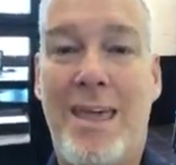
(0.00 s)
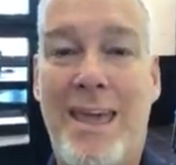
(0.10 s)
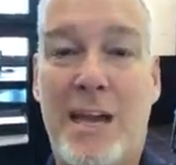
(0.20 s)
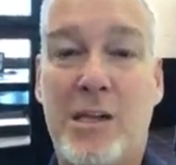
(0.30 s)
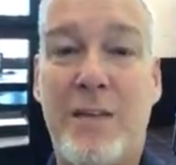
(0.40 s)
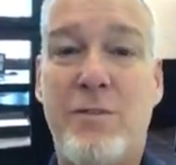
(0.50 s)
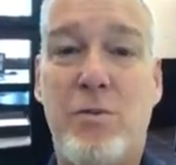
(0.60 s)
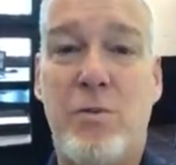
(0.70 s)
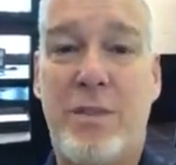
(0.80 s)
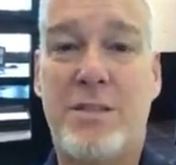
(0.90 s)
And I'll leave
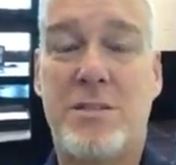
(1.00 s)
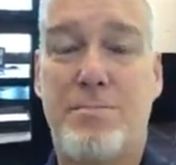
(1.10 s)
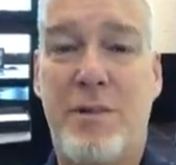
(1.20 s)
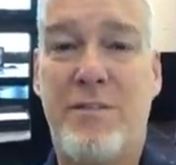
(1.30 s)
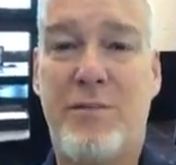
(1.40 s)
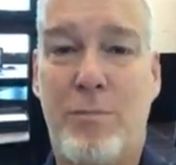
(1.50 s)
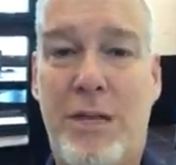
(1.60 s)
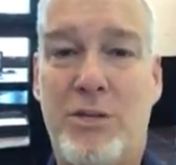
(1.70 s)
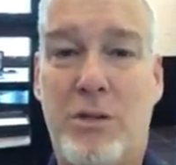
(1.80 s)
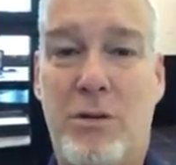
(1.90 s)
you with this bit of
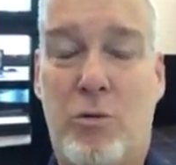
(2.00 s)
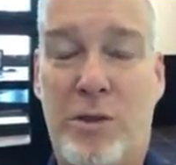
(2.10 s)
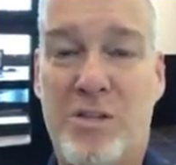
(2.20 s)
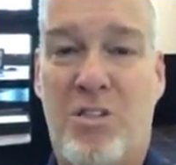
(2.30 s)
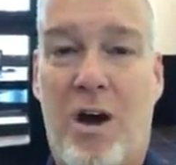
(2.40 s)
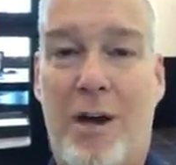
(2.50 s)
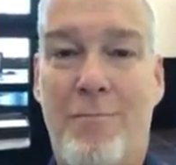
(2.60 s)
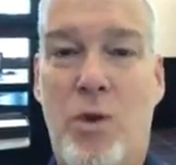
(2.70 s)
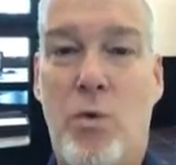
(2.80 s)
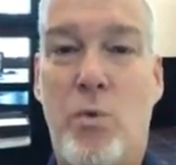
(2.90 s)
information or this
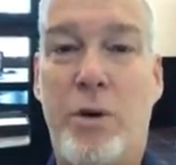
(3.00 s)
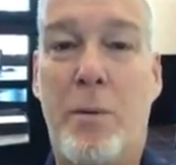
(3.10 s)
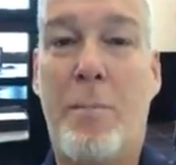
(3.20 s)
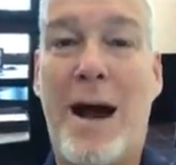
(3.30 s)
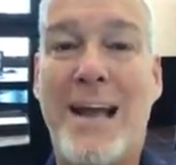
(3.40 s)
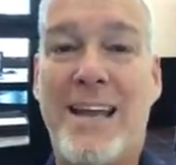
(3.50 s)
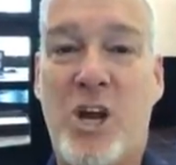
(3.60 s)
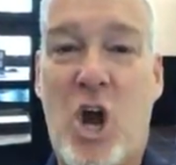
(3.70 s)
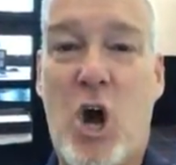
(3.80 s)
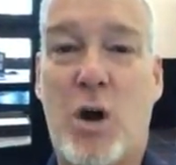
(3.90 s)
thought. When you're buying a
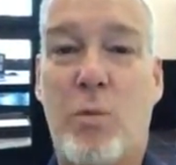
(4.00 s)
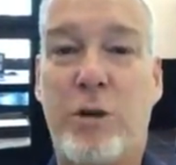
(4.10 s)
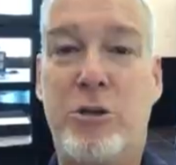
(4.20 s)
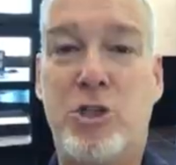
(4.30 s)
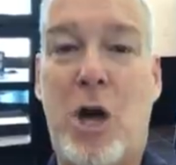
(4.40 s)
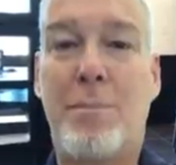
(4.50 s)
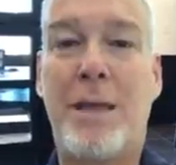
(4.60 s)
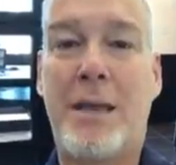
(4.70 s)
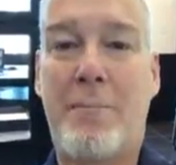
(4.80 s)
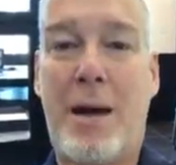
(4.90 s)
car, when you're
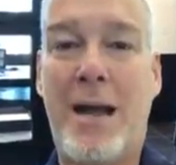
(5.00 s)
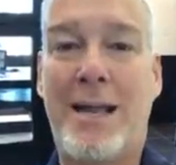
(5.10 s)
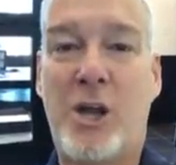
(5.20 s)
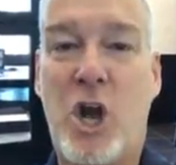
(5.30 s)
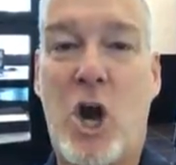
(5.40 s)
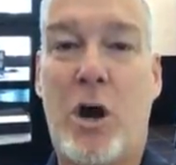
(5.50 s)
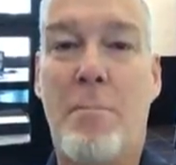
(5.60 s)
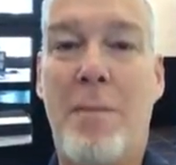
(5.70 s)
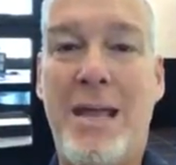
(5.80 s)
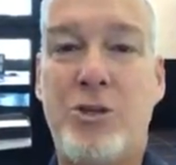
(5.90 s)
shopping and buying a car,
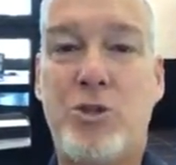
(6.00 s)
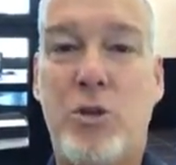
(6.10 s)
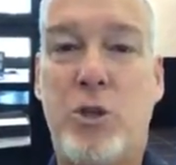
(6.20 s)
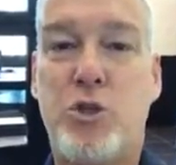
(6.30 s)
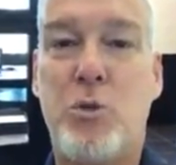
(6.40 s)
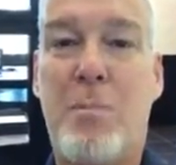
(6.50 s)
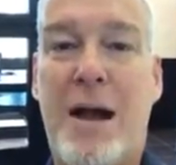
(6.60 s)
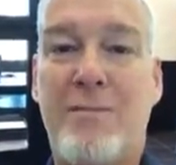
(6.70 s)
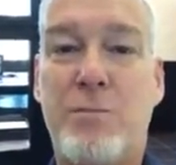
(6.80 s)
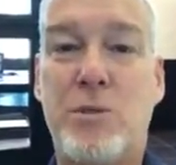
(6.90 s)
make sure that you
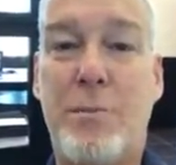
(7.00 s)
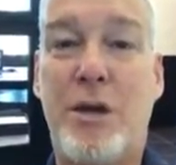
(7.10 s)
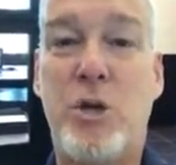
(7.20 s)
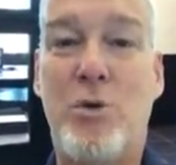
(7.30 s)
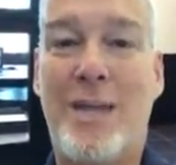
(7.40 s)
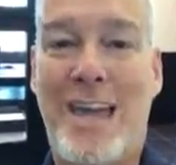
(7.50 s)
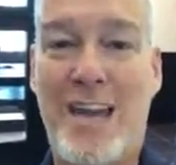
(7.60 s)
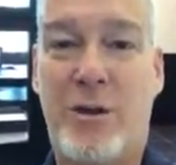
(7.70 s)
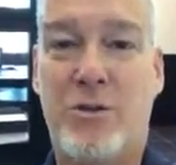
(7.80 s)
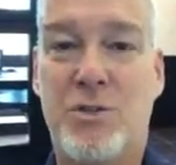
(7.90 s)
buy from somebody who
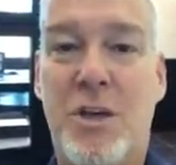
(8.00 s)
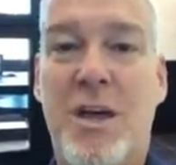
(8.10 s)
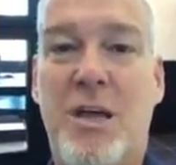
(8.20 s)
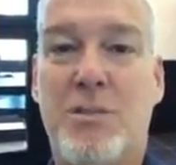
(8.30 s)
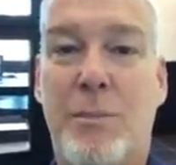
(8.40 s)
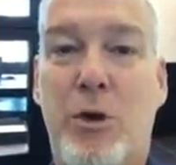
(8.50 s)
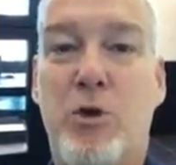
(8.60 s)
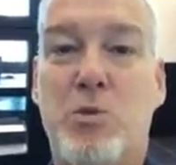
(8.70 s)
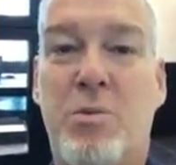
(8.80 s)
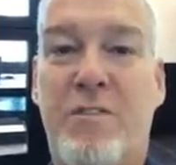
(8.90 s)
cares, somebody who's a